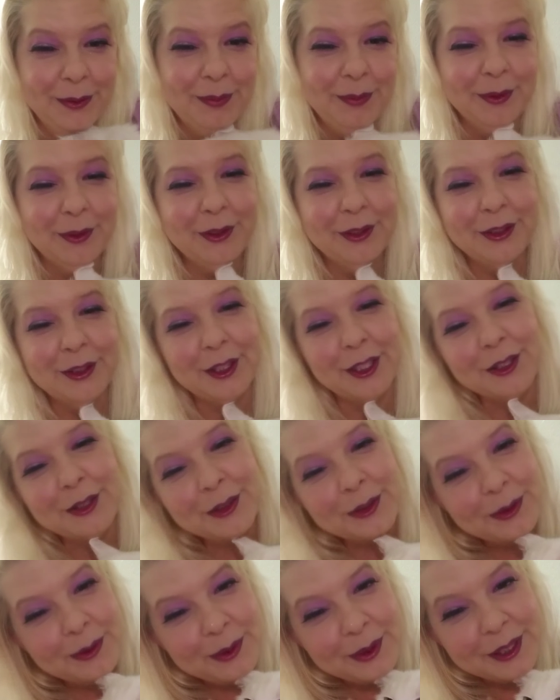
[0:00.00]
Sorry,
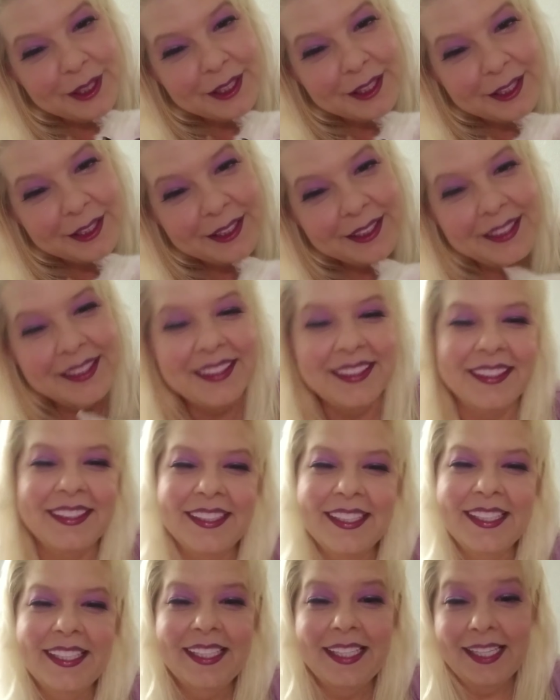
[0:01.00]
squid.
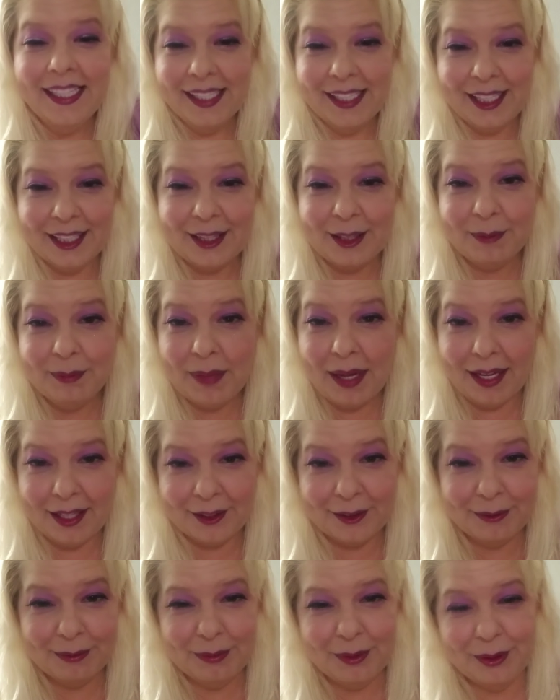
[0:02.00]
Like the
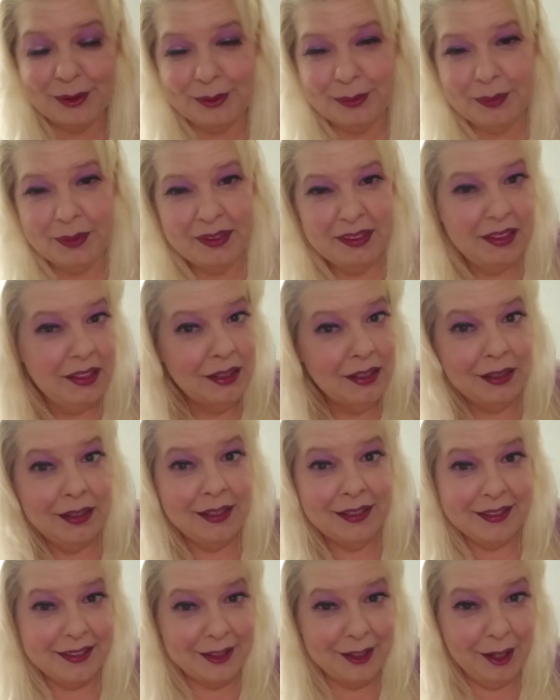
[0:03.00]
Magnum lube.
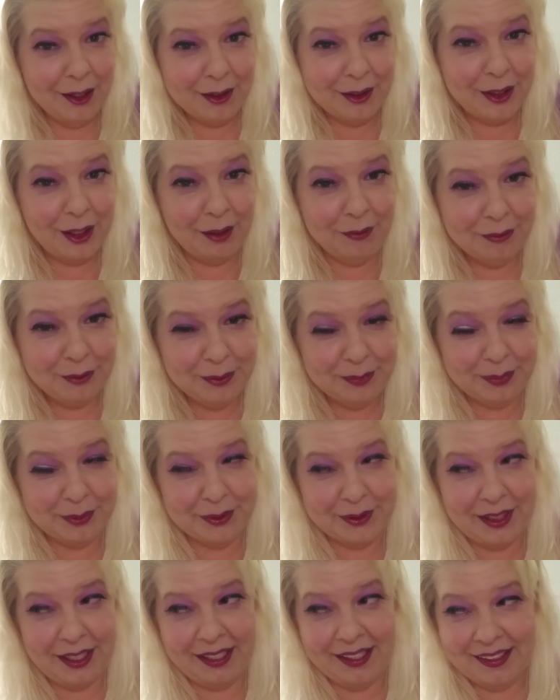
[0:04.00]
It's not comfortable.
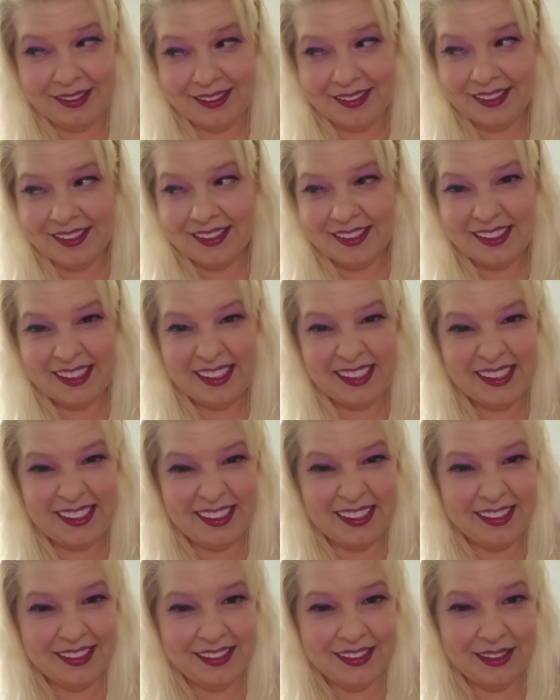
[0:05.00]
Like
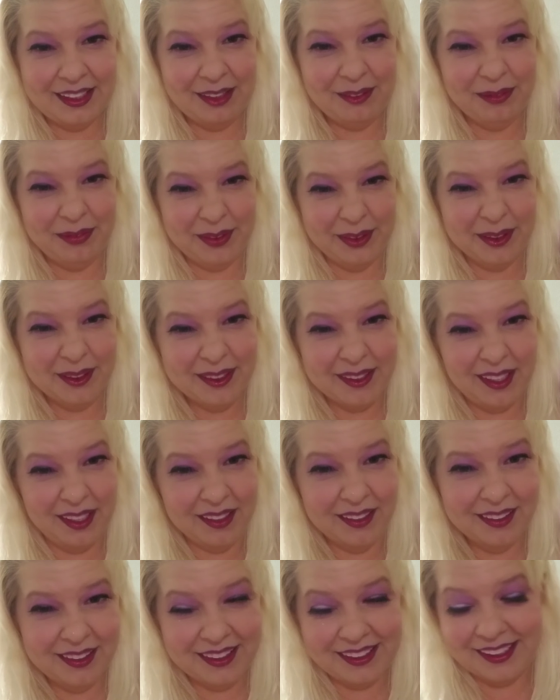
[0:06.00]
it feels
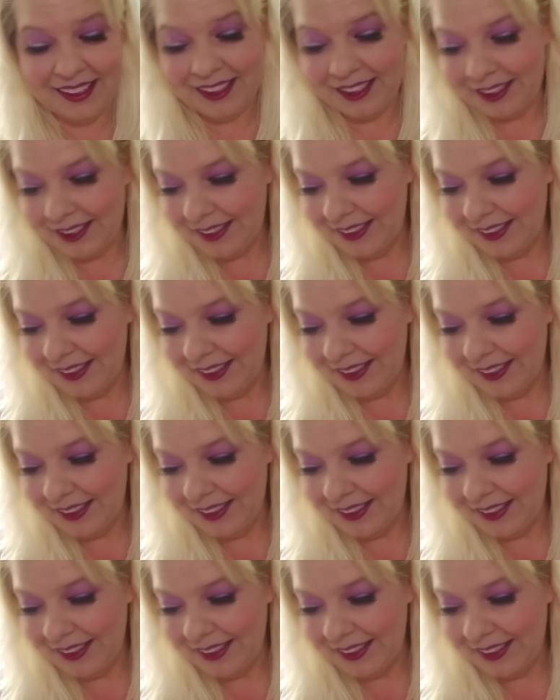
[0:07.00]
ugly.